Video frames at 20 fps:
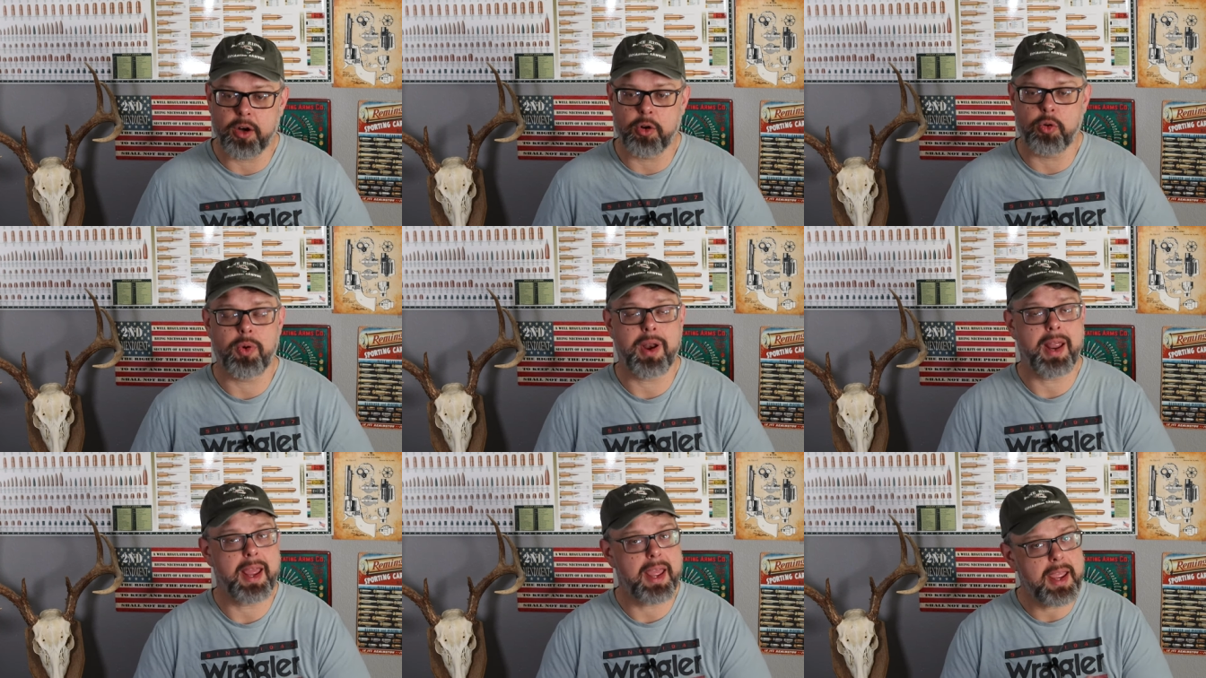
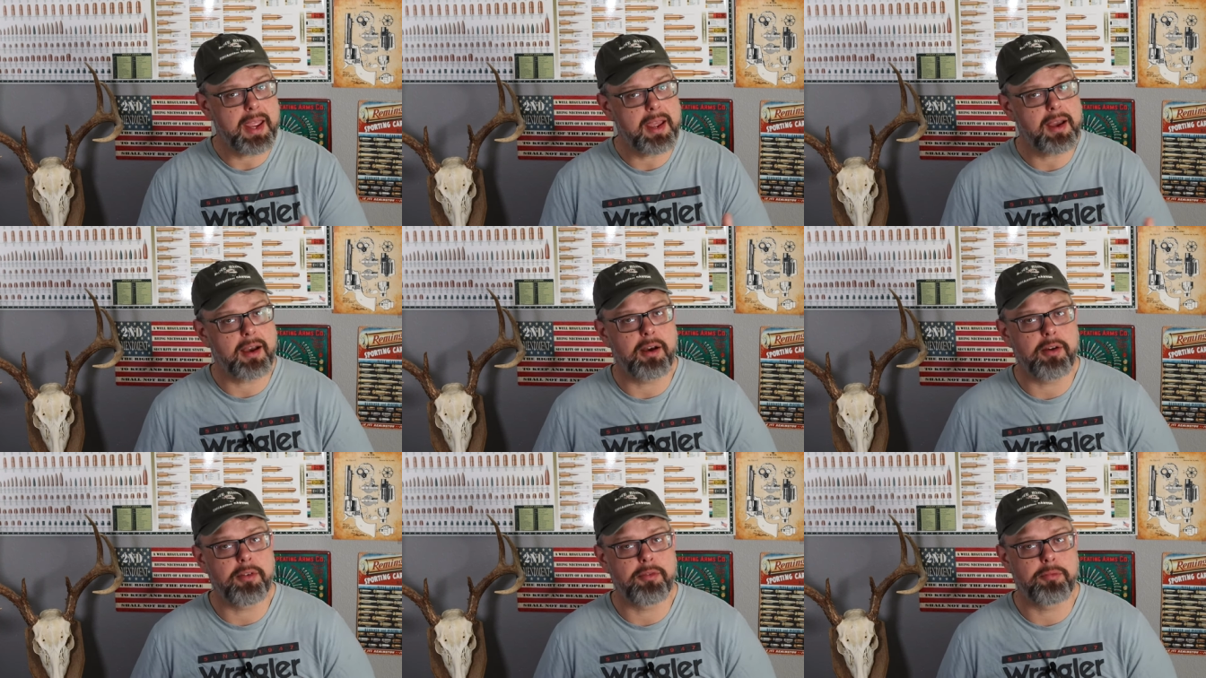array
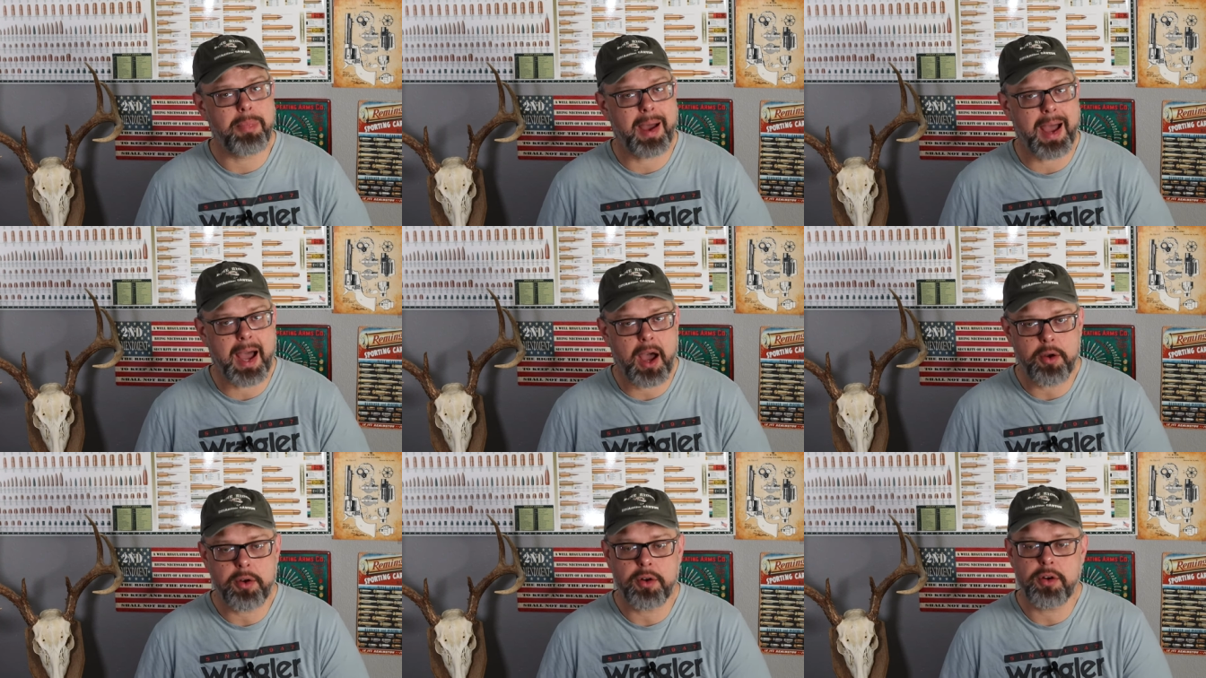of
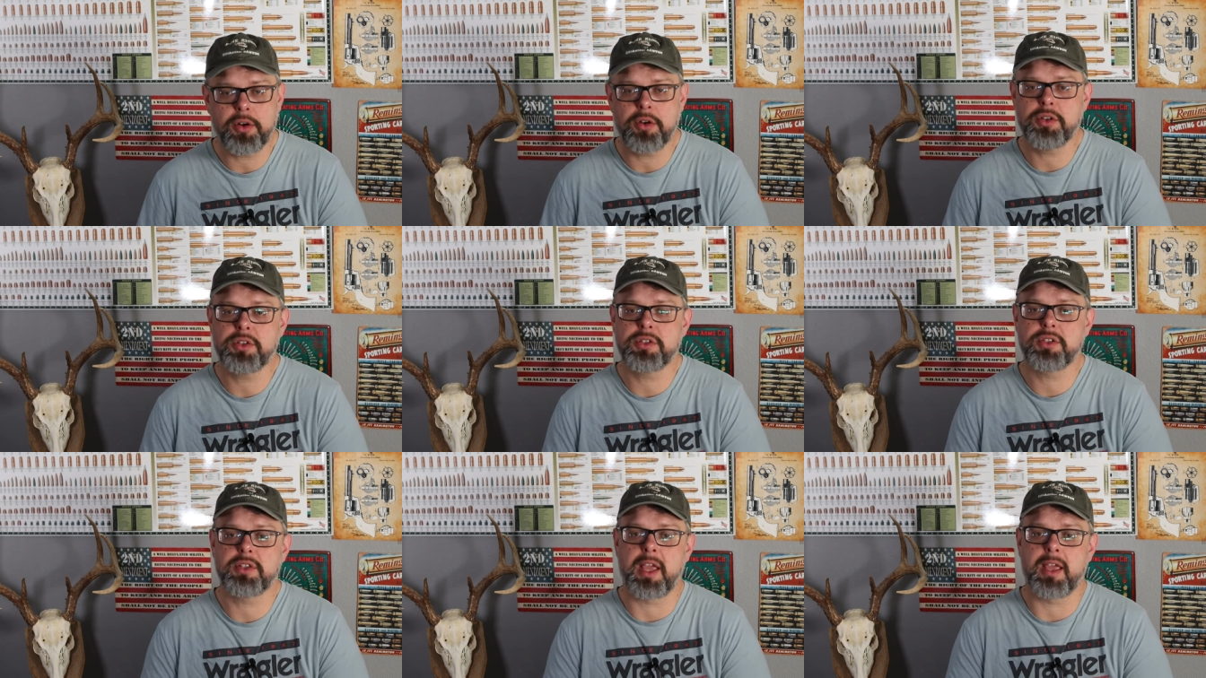
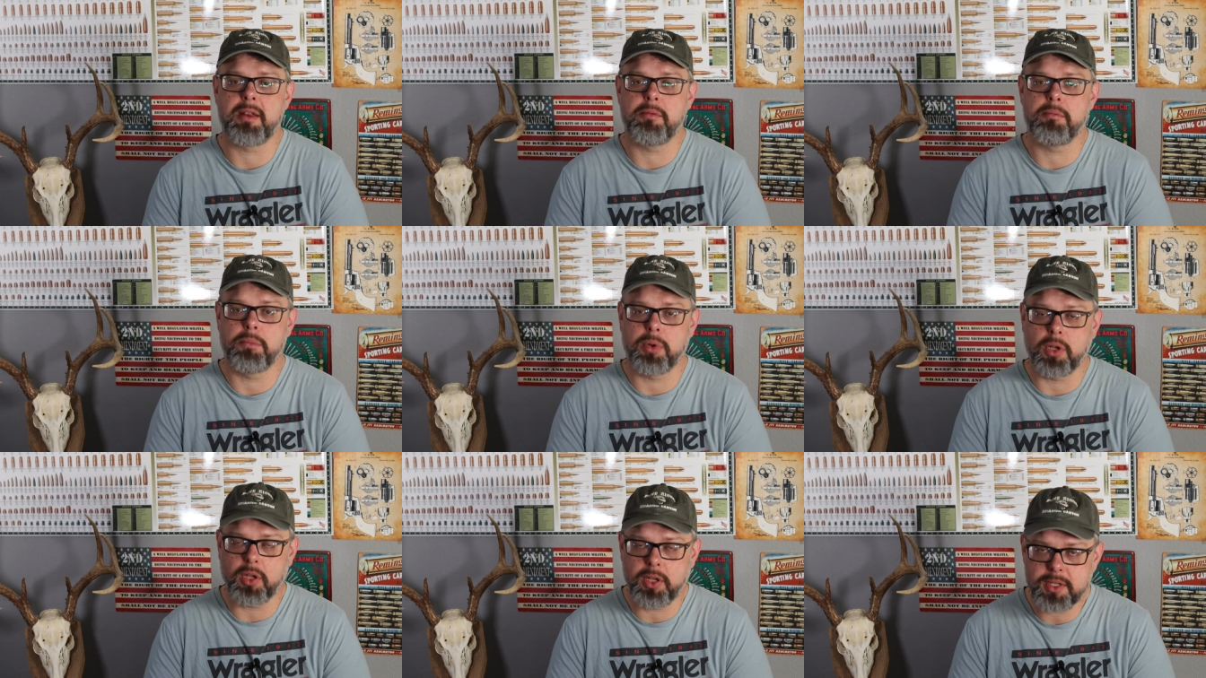powders
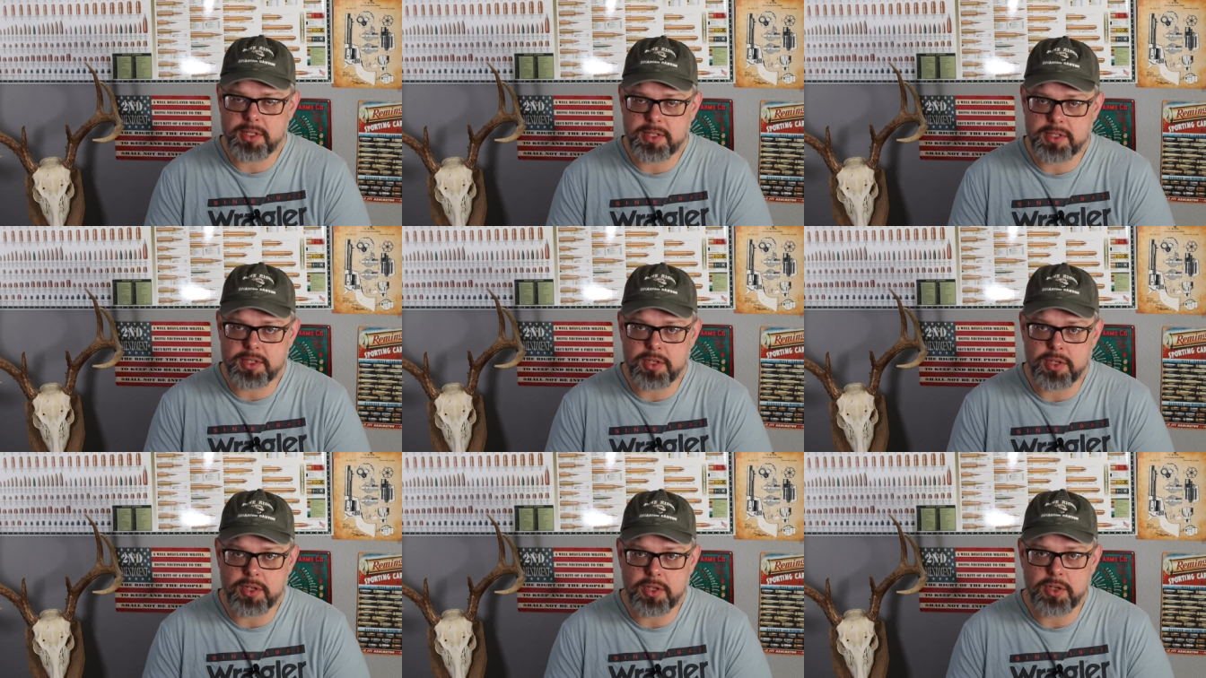and
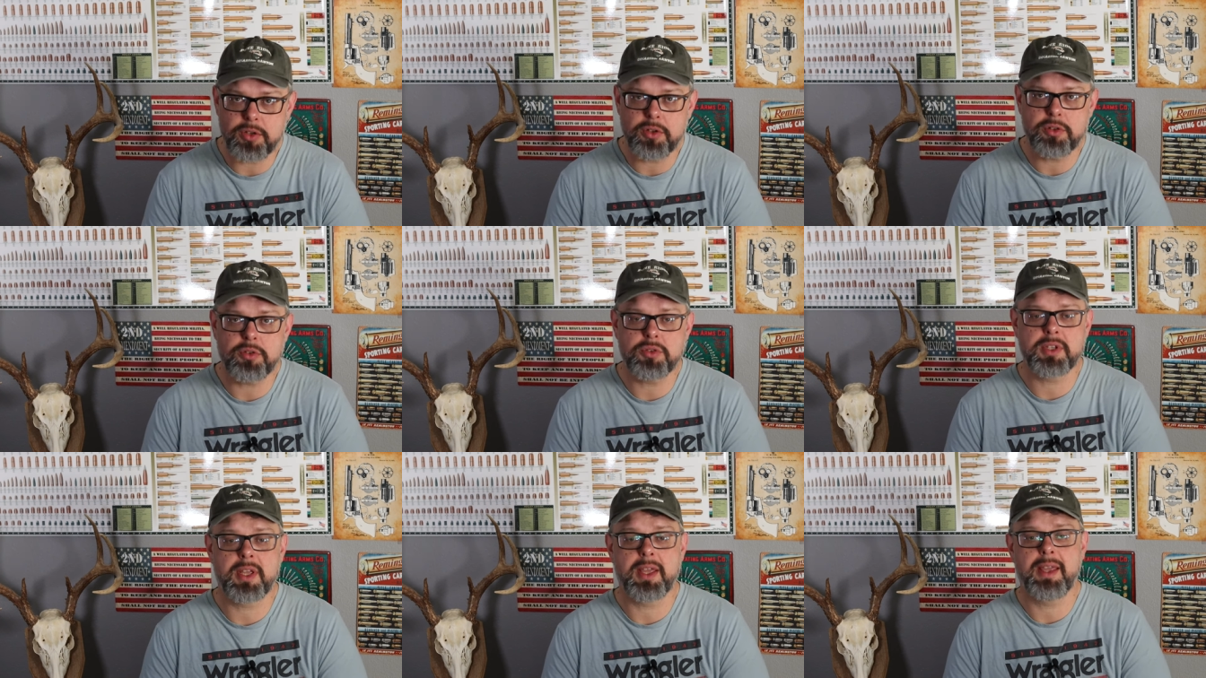bullets to
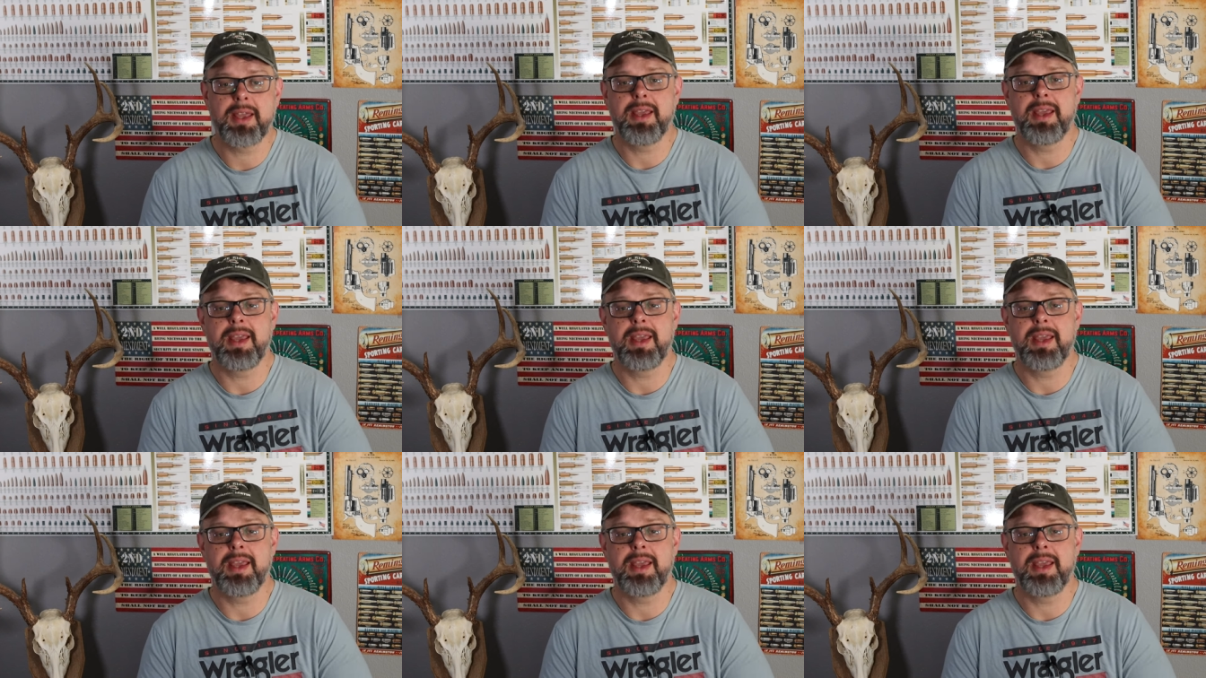use,